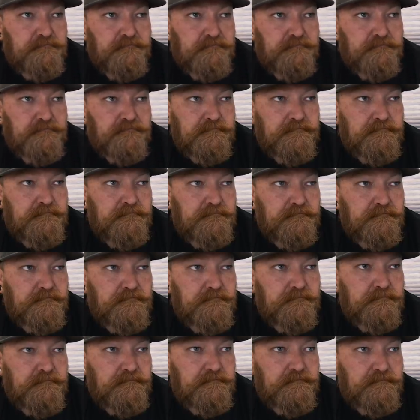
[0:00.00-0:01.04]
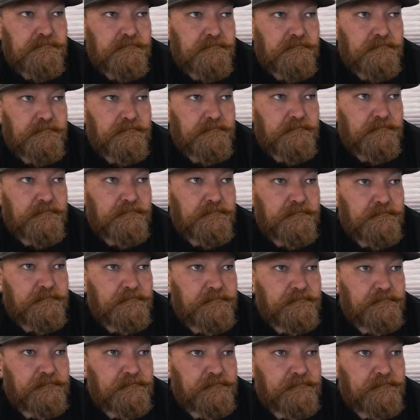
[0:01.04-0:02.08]

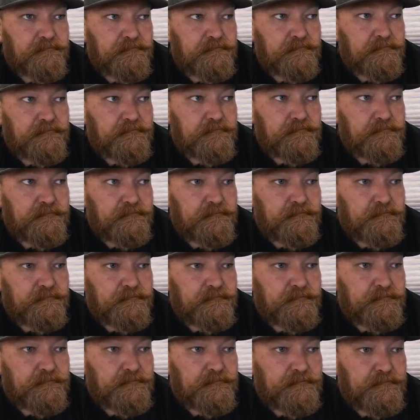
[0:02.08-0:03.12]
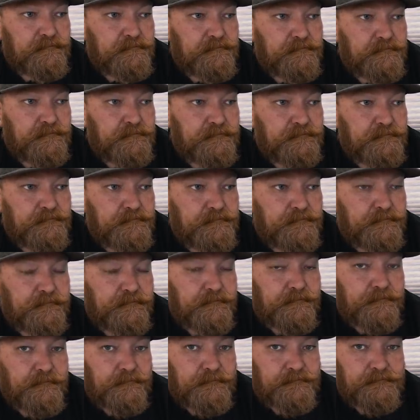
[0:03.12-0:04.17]

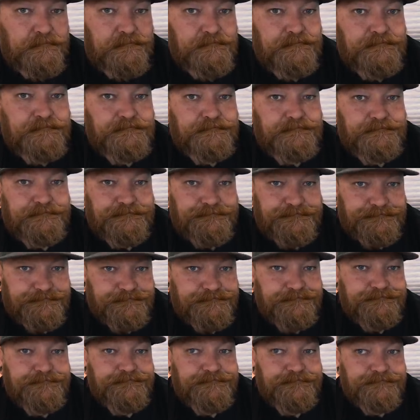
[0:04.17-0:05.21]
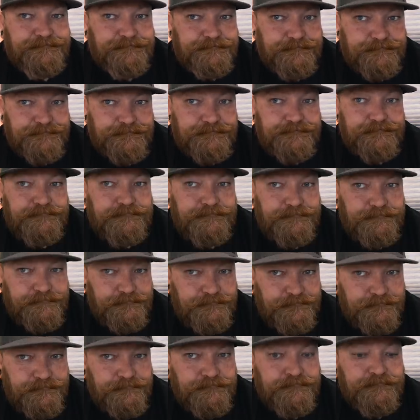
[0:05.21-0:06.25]

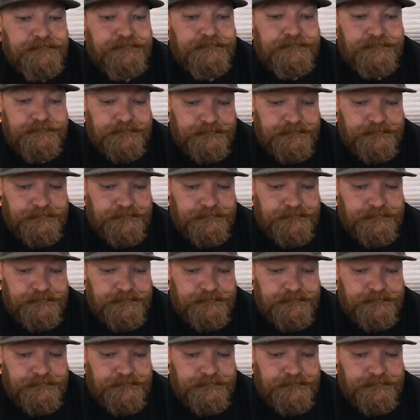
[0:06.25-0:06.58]
The person shown says nothing.